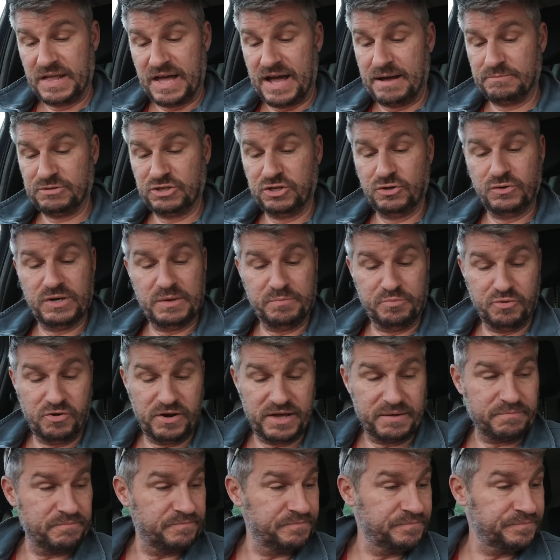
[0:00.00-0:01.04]
Absolutely
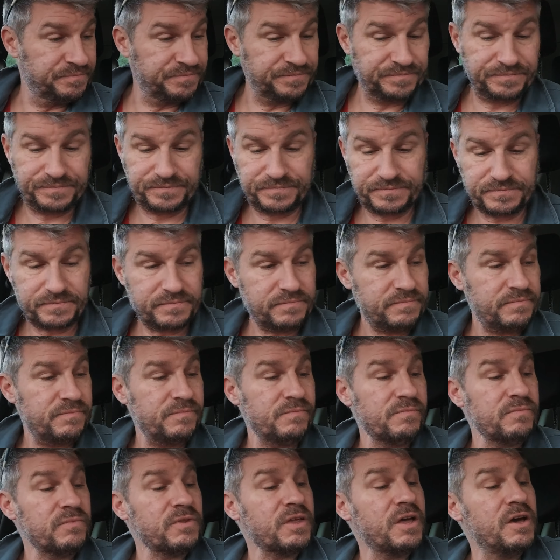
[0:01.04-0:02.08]
brilliant.
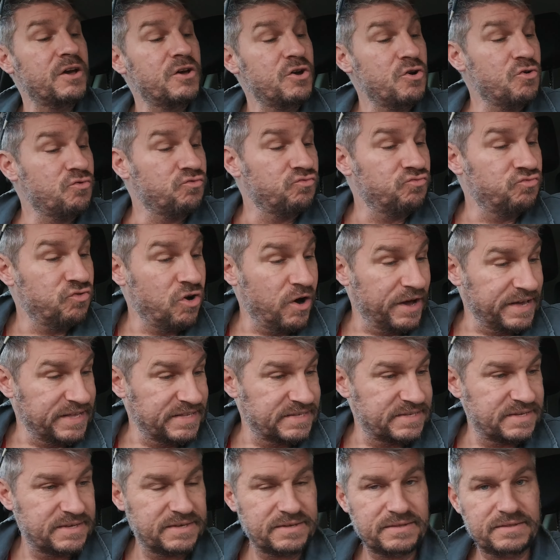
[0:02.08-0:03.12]

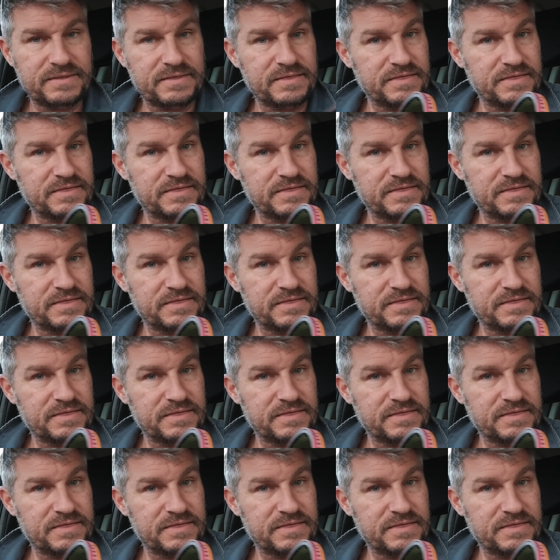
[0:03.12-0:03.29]
Right,